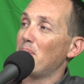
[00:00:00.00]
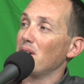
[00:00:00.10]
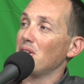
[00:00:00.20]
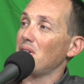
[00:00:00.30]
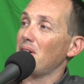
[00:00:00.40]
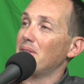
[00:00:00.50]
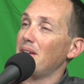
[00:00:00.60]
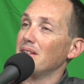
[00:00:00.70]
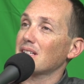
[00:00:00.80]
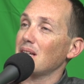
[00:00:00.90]
But
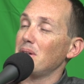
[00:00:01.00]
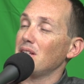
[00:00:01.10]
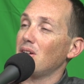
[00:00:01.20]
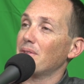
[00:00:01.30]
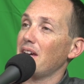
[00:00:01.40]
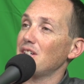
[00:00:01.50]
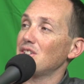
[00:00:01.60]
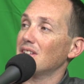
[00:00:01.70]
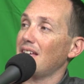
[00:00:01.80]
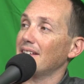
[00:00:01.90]
it's got to be a
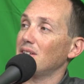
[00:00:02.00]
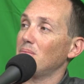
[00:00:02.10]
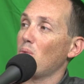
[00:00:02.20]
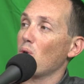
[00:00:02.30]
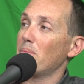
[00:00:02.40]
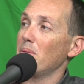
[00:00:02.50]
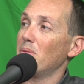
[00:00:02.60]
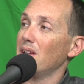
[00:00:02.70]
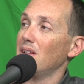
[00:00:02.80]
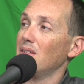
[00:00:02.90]
notification thing. Do more people get